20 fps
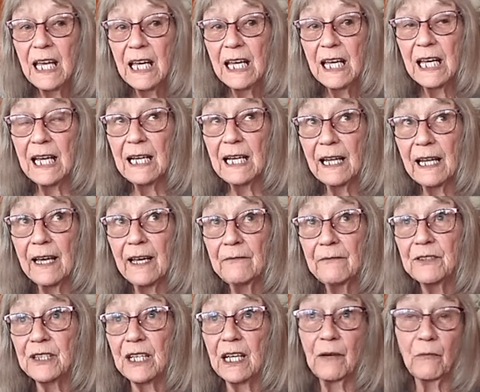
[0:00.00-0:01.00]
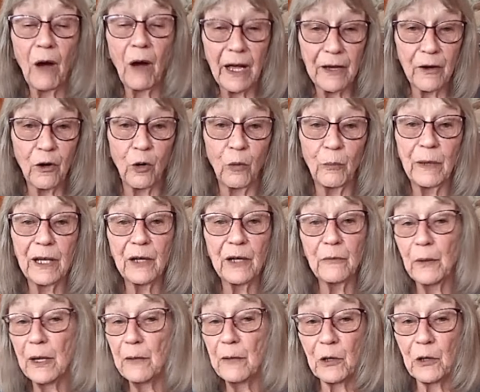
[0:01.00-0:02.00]
He lived in Wyoming,
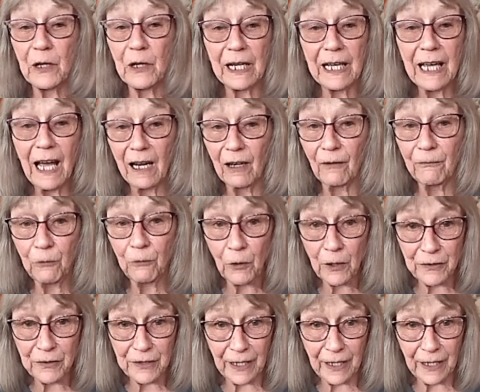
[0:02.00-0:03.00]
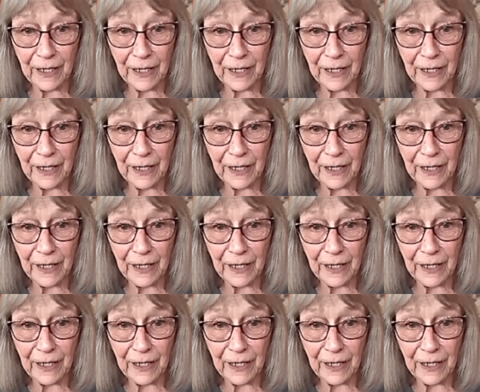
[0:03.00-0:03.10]
we were in California.